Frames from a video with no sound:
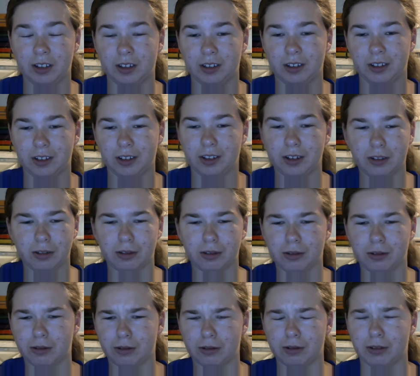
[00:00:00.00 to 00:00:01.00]

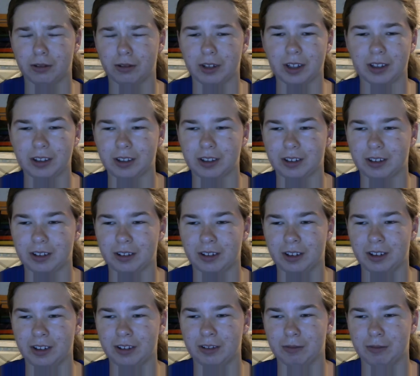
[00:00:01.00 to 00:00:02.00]
seizures or something,
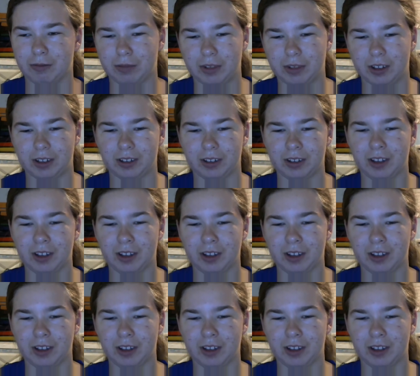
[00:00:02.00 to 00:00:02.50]
but,